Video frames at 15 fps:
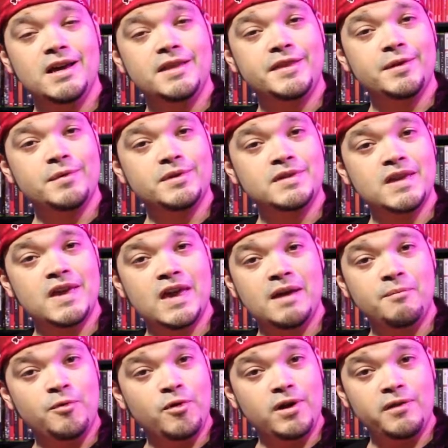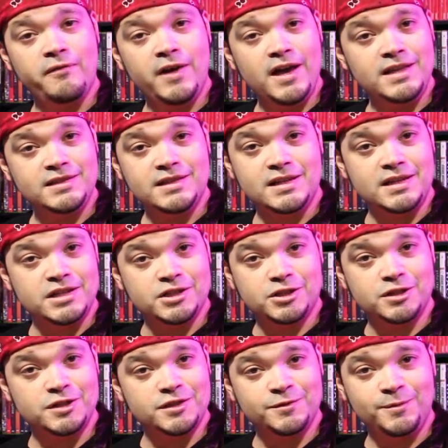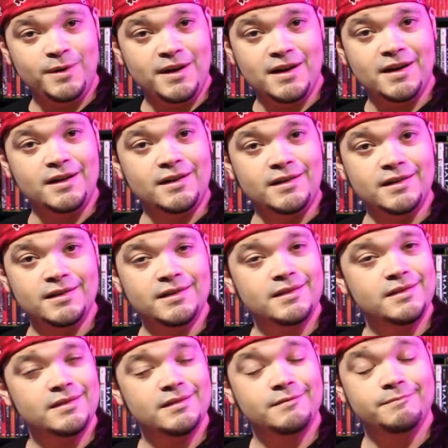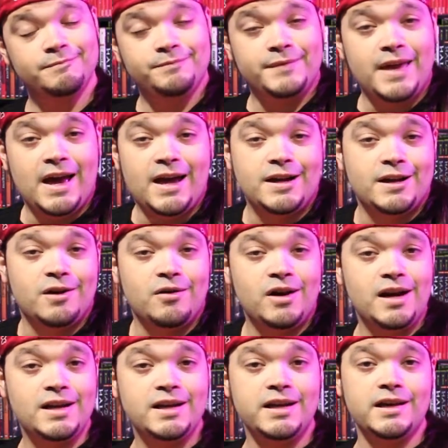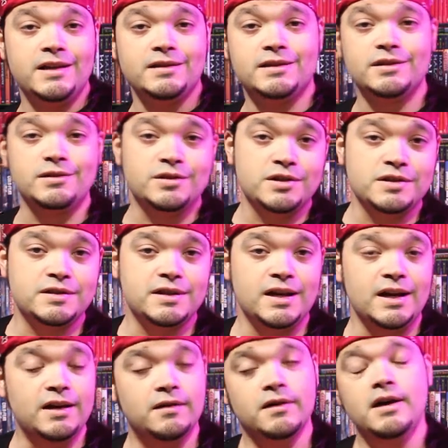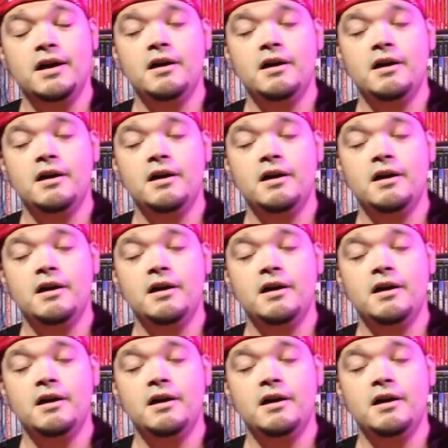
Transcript: there was a Game Boy Advance edition as well. Had no idea until just now.